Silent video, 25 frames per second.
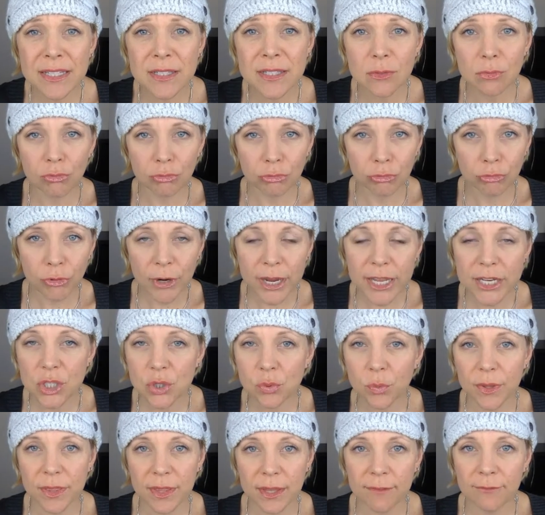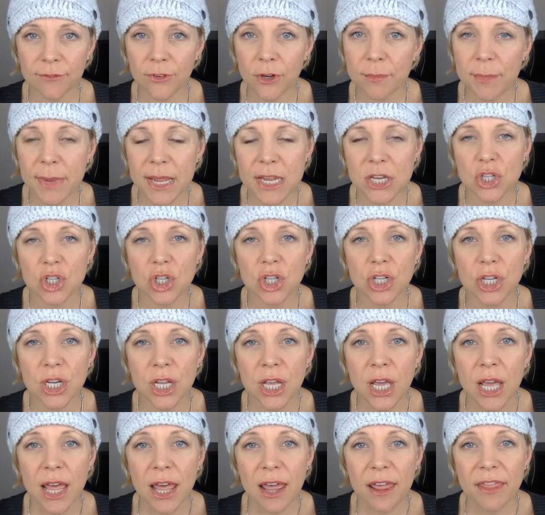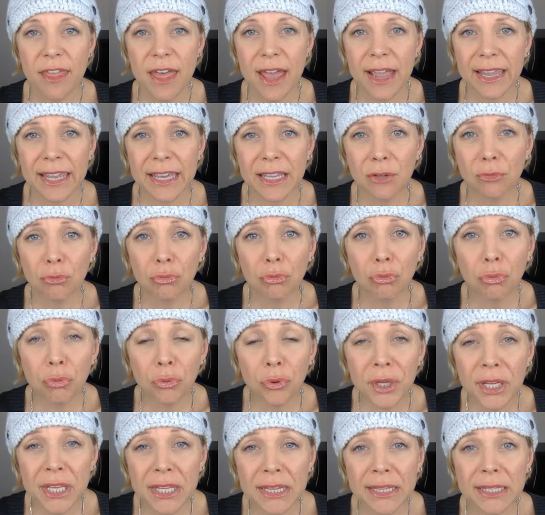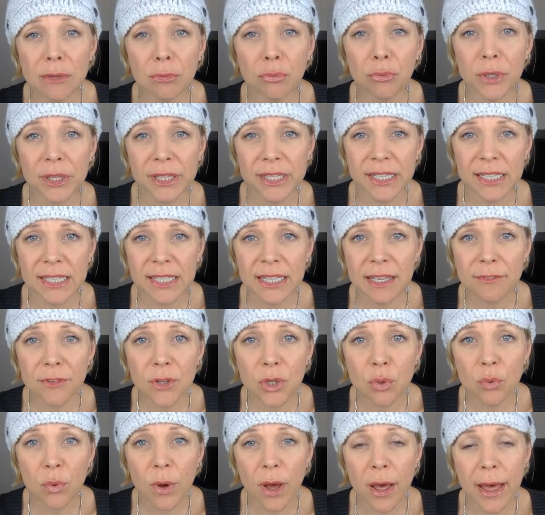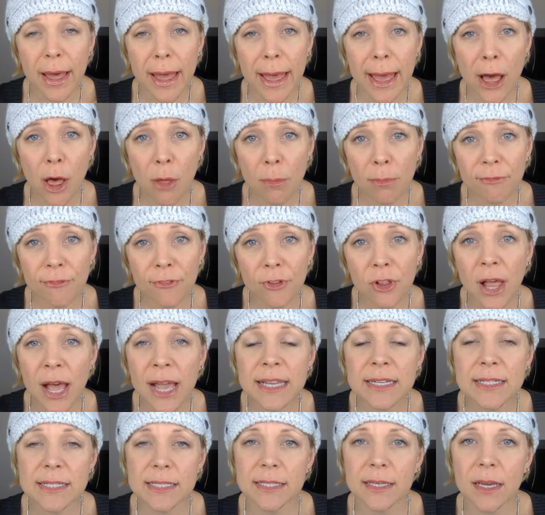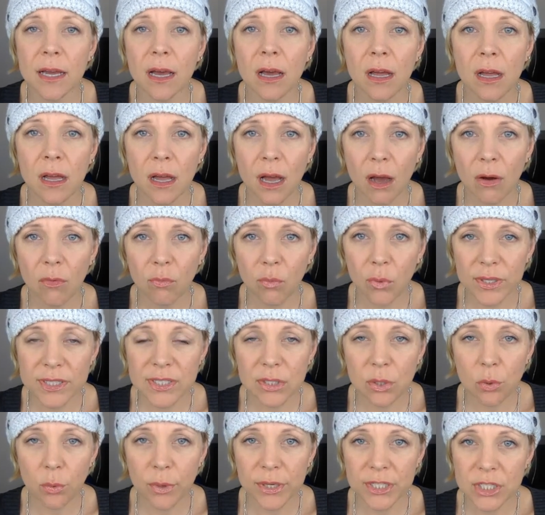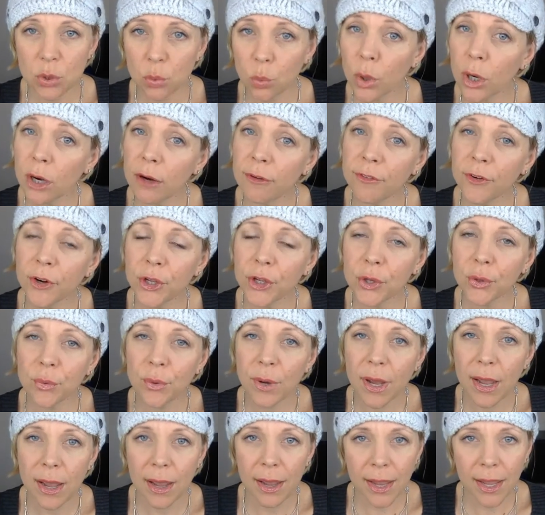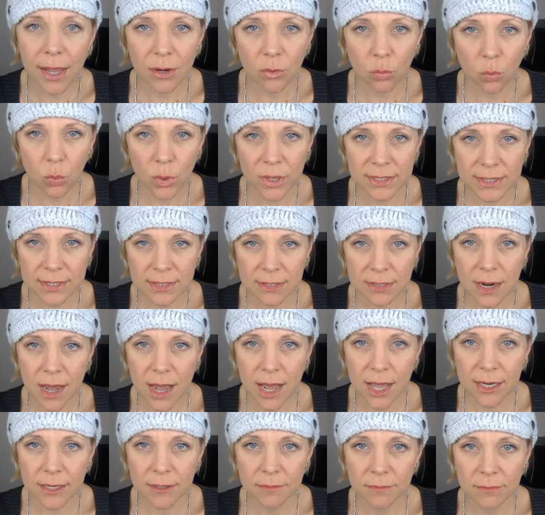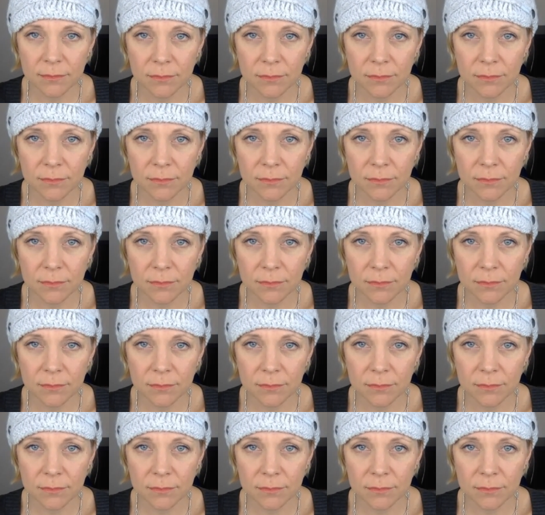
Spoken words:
is rich with information that can really give you a helpful idea of what's going to work for you and what's not.